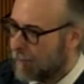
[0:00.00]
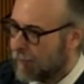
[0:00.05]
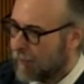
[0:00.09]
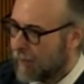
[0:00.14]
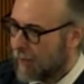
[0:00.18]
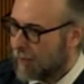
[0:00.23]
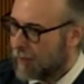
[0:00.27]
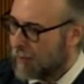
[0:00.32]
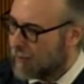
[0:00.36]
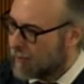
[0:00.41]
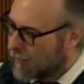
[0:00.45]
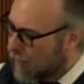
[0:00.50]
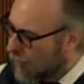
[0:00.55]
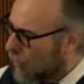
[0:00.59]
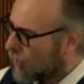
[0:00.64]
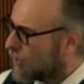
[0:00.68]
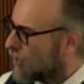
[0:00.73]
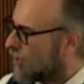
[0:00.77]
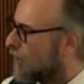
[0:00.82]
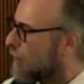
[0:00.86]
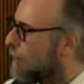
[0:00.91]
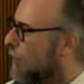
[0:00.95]
But more
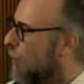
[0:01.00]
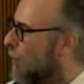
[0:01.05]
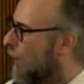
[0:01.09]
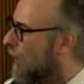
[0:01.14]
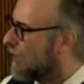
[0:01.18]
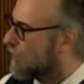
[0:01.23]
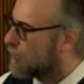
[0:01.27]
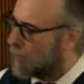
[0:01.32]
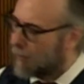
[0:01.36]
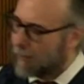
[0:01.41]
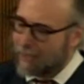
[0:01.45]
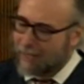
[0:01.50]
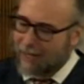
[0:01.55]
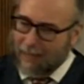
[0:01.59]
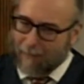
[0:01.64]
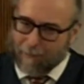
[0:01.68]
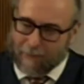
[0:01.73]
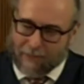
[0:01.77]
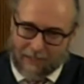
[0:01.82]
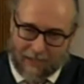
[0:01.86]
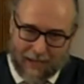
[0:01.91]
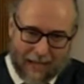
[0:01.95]
to the point, when it
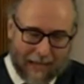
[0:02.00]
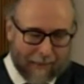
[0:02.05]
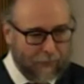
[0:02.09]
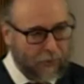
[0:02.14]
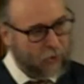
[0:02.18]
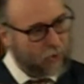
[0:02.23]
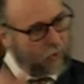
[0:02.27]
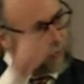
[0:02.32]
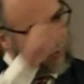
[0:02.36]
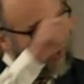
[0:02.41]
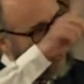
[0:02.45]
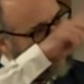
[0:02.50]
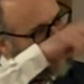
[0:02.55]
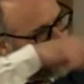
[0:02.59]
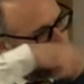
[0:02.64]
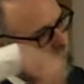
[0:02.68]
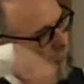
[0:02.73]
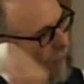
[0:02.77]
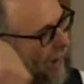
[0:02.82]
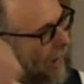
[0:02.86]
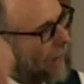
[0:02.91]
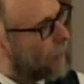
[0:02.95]
comes time to
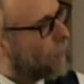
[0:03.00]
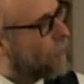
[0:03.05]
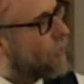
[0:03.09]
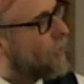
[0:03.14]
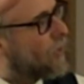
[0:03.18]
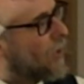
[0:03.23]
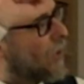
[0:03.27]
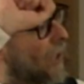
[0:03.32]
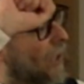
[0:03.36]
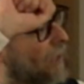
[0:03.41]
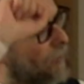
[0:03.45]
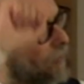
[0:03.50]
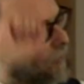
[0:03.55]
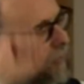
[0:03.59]
round off,